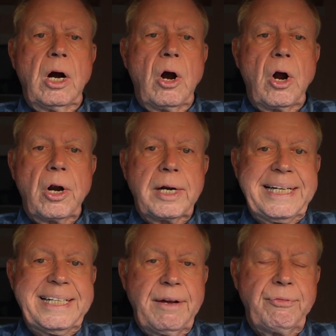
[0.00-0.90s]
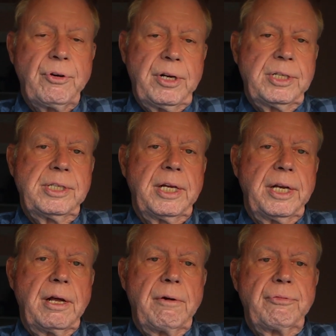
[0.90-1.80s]
are different
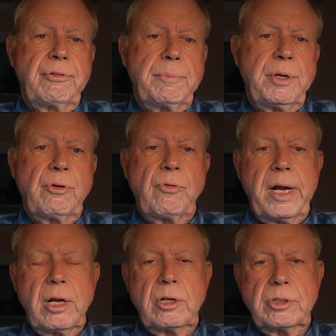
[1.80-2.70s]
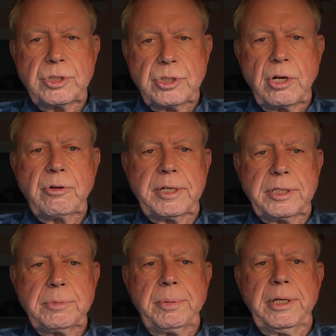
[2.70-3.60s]
enough from your regular
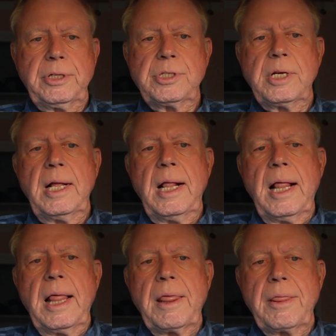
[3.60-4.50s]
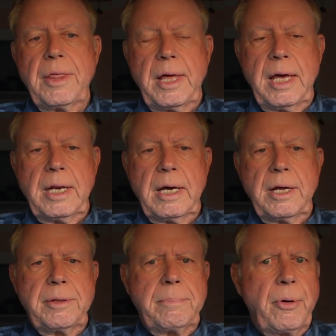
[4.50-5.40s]
stuttering speech that
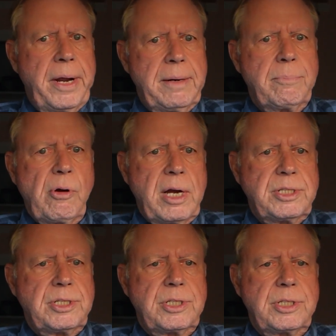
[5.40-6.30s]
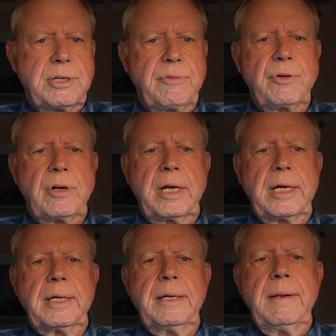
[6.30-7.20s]
the brain processes it differently.
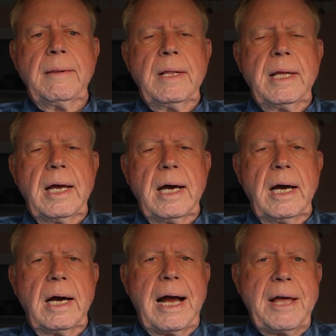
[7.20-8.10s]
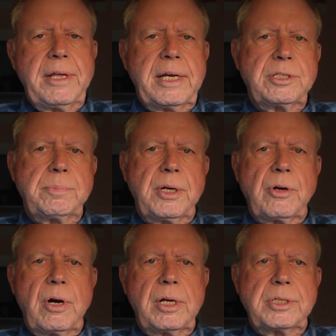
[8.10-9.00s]
I think it's
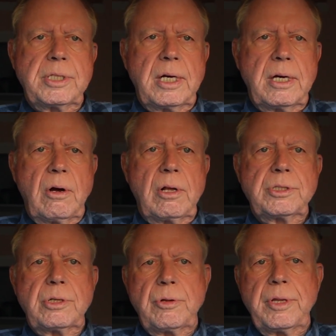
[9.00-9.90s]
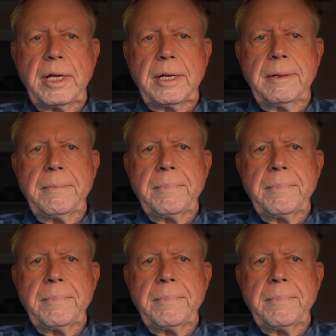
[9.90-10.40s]
because also that